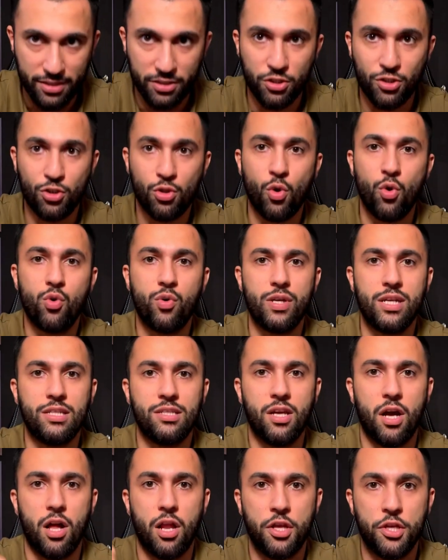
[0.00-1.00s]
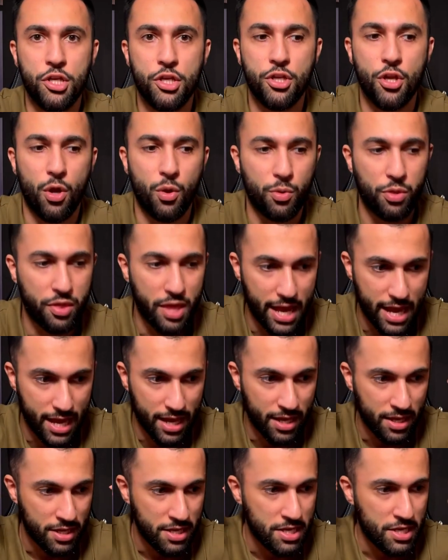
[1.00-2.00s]
Stories are, you know, they're,
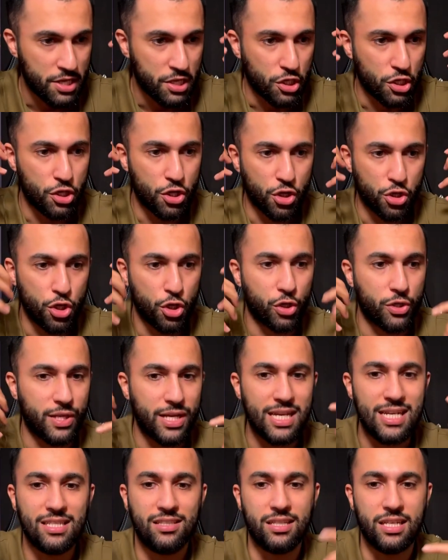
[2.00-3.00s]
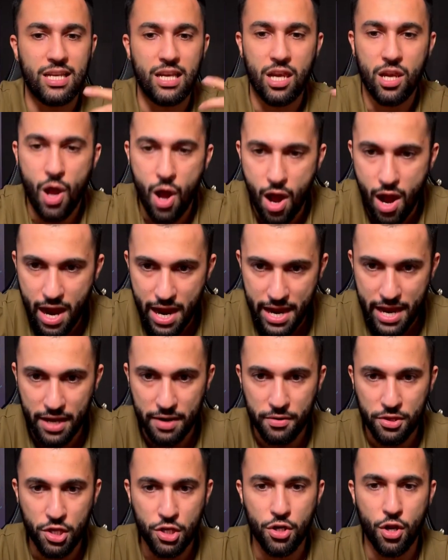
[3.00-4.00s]
you know, you could easily lie
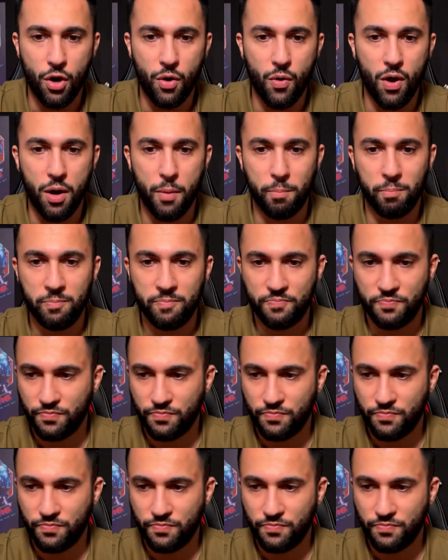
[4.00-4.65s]
and, you know, um,